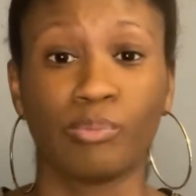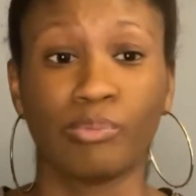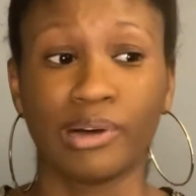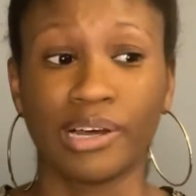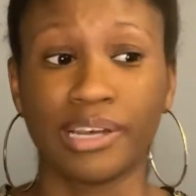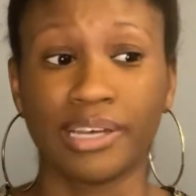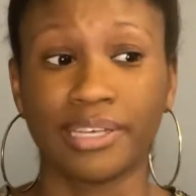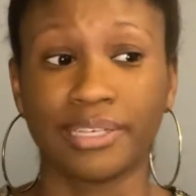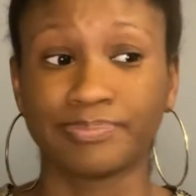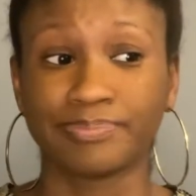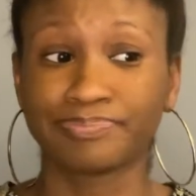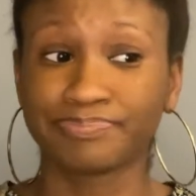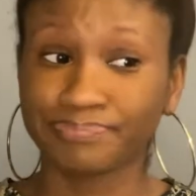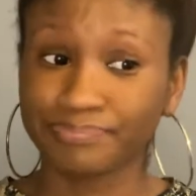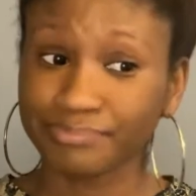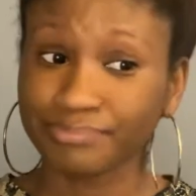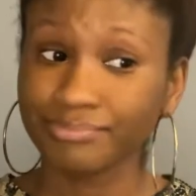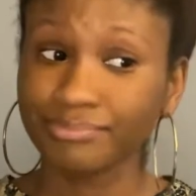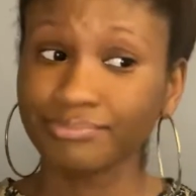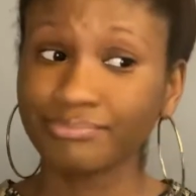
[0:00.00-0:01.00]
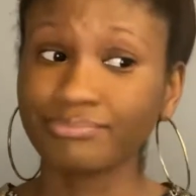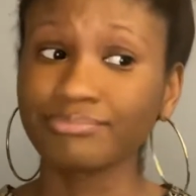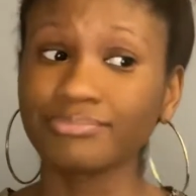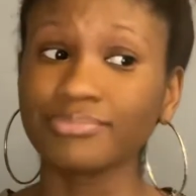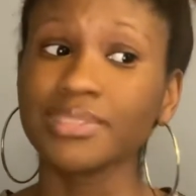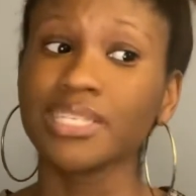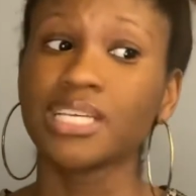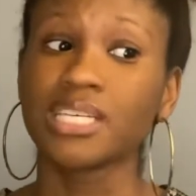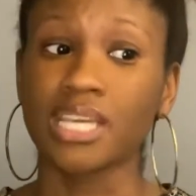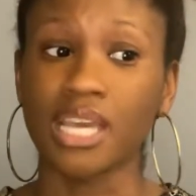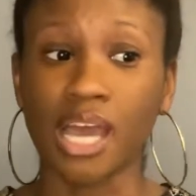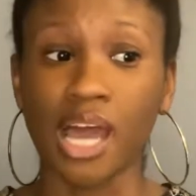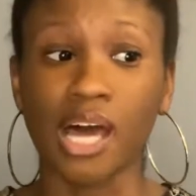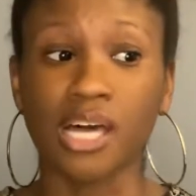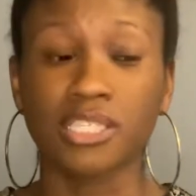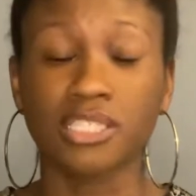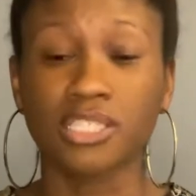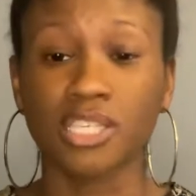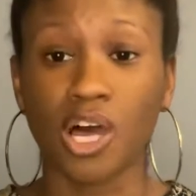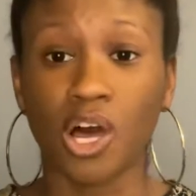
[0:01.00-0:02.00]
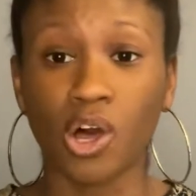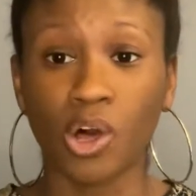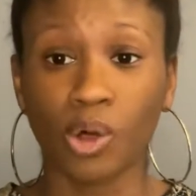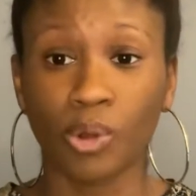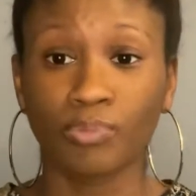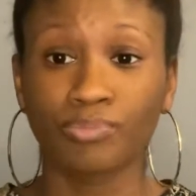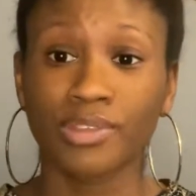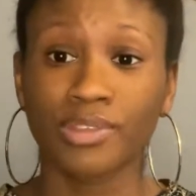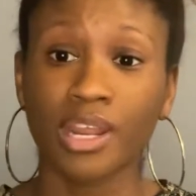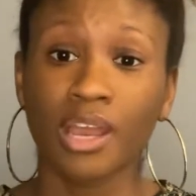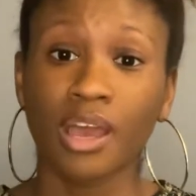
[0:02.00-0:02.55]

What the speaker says: But yeah, so